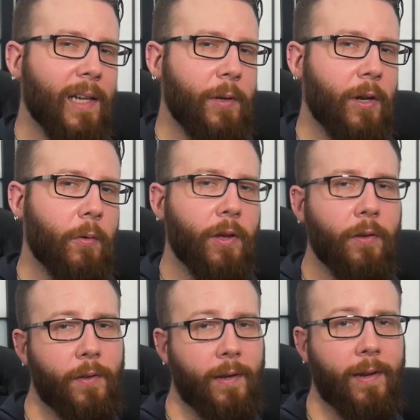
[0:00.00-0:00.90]
Let me know
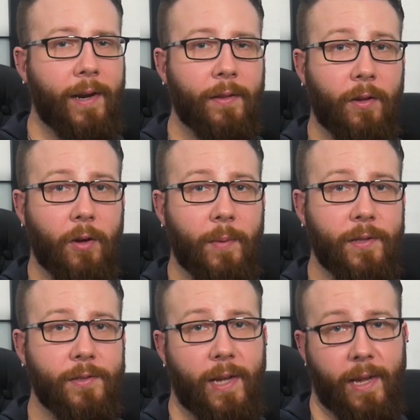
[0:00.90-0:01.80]
what you think down in the
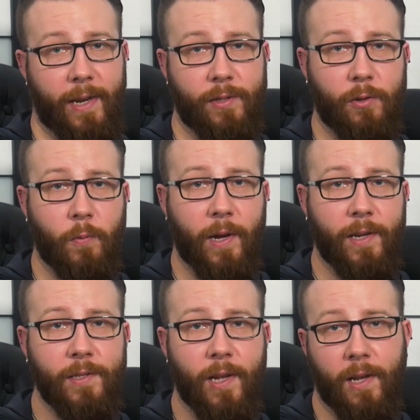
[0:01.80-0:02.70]
comments, and as
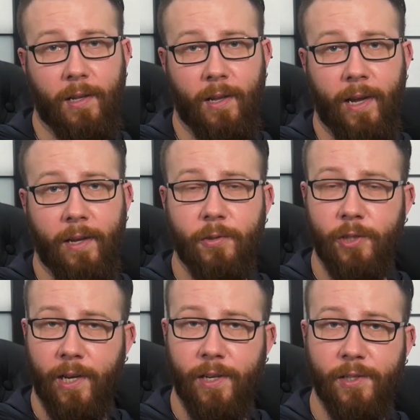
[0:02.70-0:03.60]
always, like,
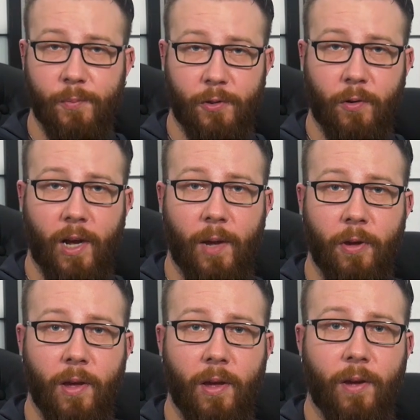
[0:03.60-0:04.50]
share,
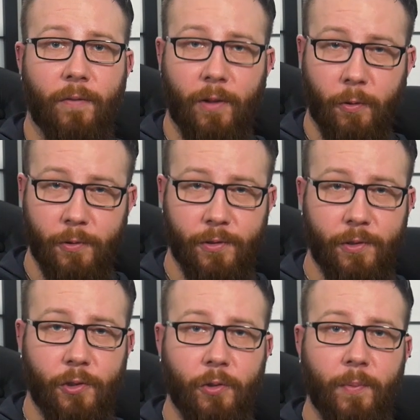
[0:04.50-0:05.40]
subscribe, follow us
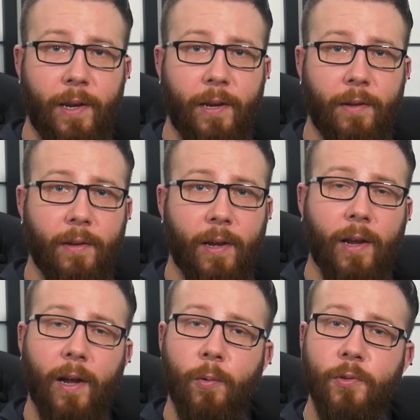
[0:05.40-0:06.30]
on social media,
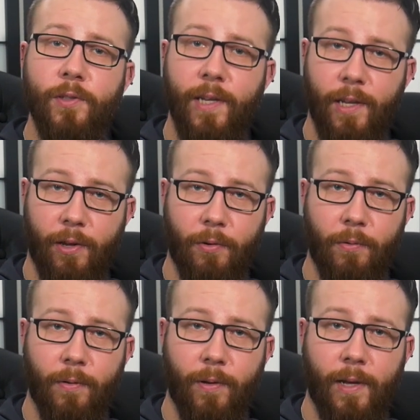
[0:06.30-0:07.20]
and I will see
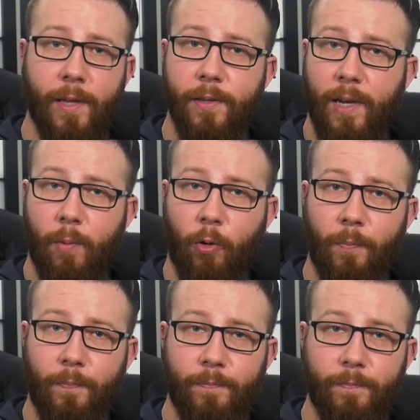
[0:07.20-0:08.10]
you at the table.